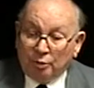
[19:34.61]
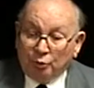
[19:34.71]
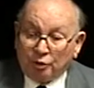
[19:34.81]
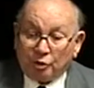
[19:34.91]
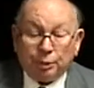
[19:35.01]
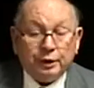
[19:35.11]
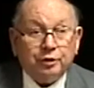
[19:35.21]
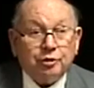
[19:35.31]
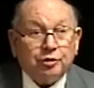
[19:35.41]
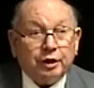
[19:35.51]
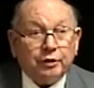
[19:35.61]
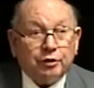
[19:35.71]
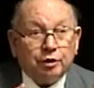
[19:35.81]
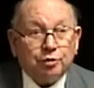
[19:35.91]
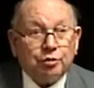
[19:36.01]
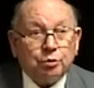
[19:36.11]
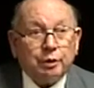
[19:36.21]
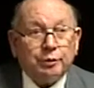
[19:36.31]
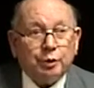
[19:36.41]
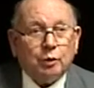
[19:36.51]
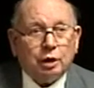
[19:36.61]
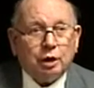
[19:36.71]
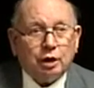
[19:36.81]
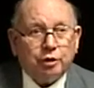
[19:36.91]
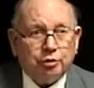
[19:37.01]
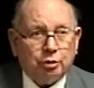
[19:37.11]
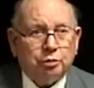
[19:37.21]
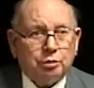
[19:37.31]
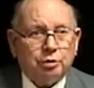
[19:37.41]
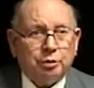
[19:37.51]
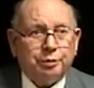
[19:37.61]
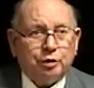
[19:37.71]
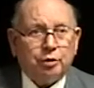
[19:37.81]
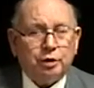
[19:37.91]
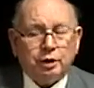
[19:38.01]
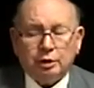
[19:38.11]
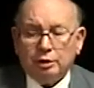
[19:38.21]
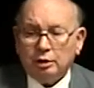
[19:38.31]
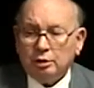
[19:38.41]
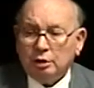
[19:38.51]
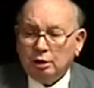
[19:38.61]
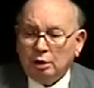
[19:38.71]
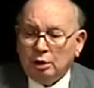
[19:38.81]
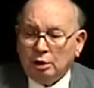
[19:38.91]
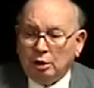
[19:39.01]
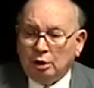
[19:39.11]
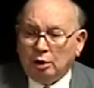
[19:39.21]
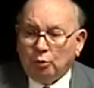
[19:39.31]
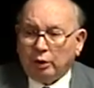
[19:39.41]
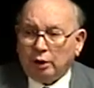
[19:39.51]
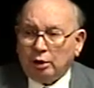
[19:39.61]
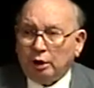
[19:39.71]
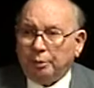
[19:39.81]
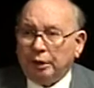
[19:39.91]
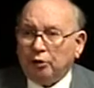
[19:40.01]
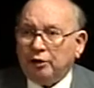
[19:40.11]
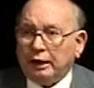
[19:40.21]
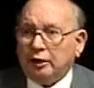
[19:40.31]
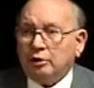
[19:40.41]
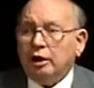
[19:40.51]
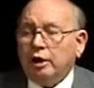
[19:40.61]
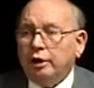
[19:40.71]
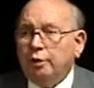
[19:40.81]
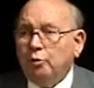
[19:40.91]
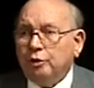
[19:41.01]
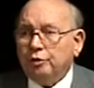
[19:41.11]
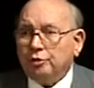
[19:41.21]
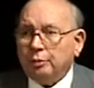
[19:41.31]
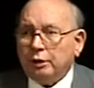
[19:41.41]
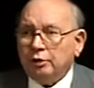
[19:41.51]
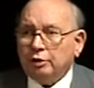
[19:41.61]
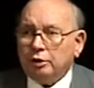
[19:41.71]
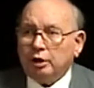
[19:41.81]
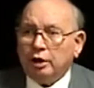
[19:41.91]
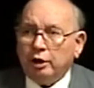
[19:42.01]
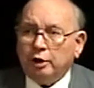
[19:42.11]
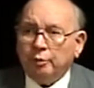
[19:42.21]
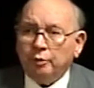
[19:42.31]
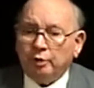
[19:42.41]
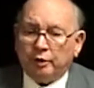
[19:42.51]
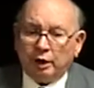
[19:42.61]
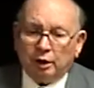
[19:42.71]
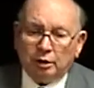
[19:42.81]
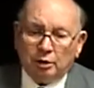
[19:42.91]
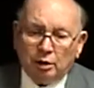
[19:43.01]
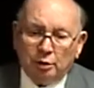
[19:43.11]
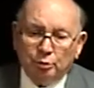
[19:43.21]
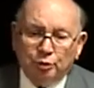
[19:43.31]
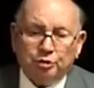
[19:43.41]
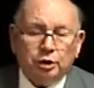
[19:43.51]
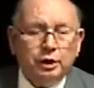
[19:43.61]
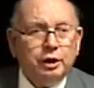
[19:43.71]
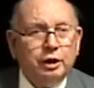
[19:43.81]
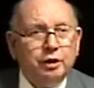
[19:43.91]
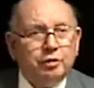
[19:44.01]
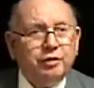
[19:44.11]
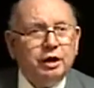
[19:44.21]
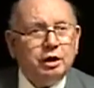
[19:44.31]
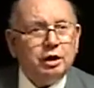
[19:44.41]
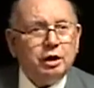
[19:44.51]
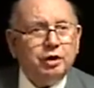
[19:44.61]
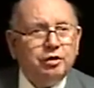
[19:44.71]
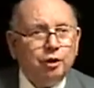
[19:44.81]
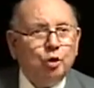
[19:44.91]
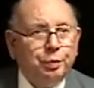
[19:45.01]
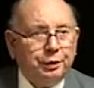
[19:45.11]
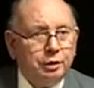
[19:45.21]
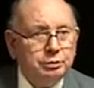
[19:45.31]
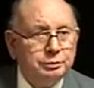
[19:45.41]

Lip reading: was a place that said, this is where we want our children to be trained. Well, about that time was about the time that Mussolini invaded Ethiopia.